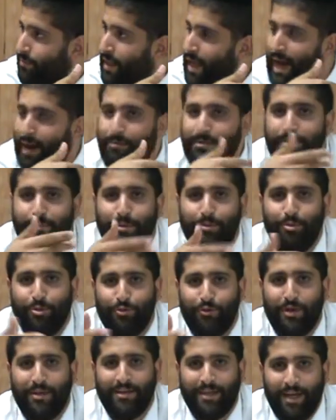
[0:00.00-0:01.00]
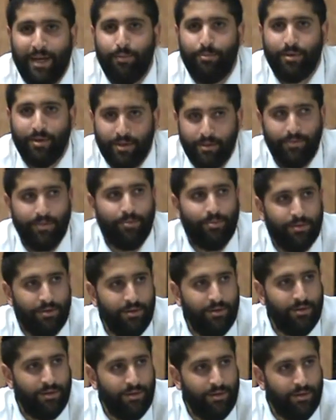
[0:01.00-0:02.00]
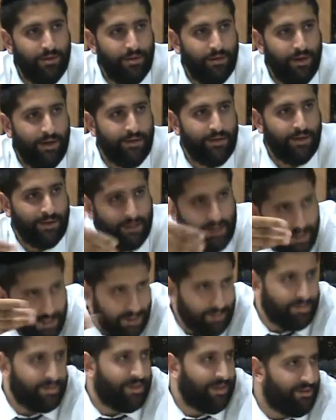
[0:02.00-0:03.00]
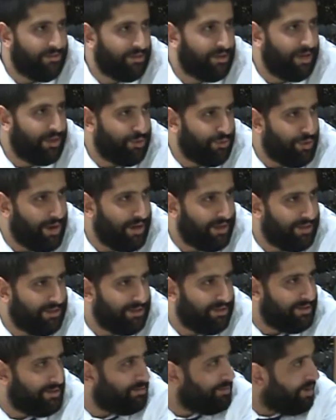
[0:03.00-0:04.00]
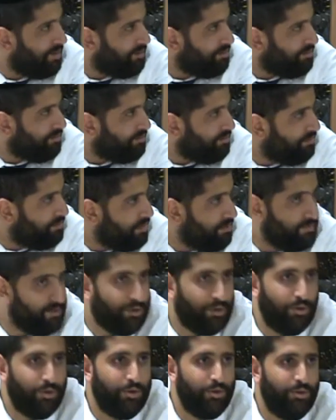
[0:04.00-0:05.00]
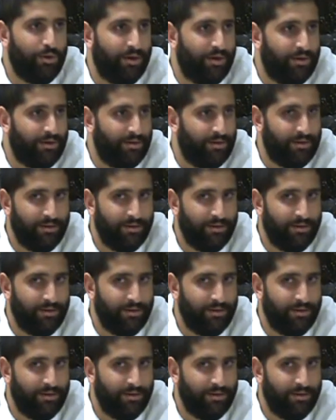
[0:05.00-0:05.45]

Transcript: How many people tried to help other people, and then they themselves got dragged into this problem? You have to know who you are.